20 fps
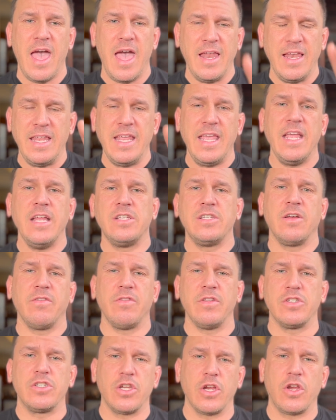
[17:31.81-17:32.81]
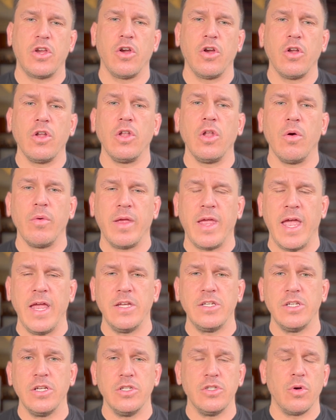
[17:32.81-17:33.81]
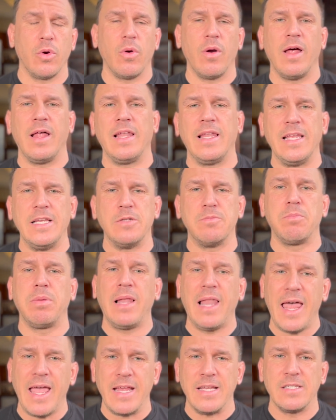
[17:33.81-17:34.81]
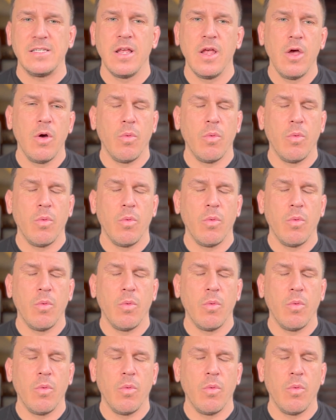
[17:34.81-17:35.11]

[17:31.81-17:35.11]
at each of the secured locations or at least place